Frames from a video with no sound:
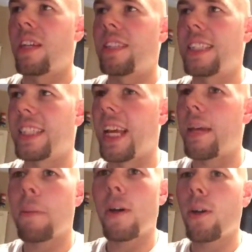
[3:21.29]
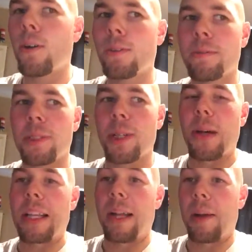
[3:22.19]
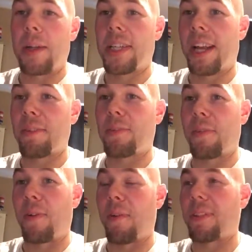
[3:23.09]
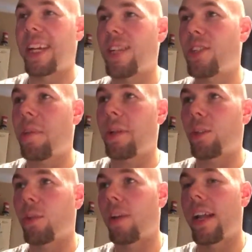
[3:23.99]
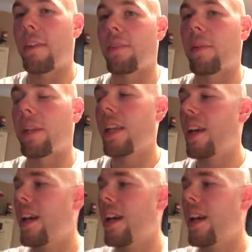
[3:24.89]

Zingbo, so I thought I was gonna have some fun with that. She got me a little toy to have fun with.